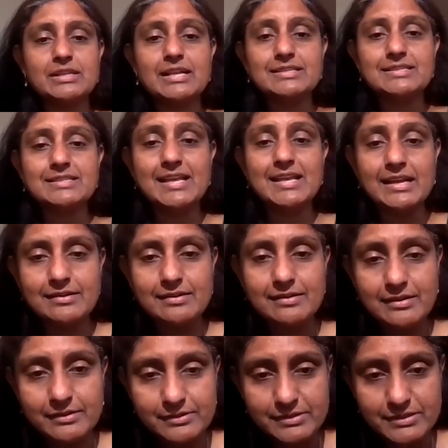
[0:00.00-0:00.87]
that's yet
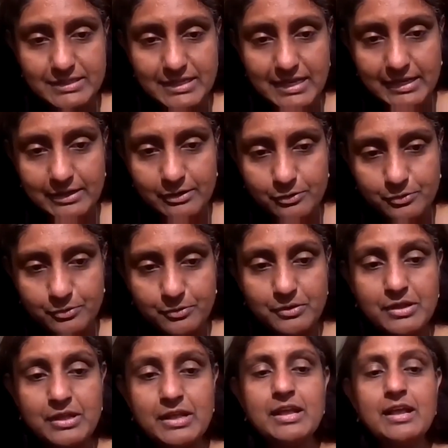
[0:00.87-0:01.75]
another silo.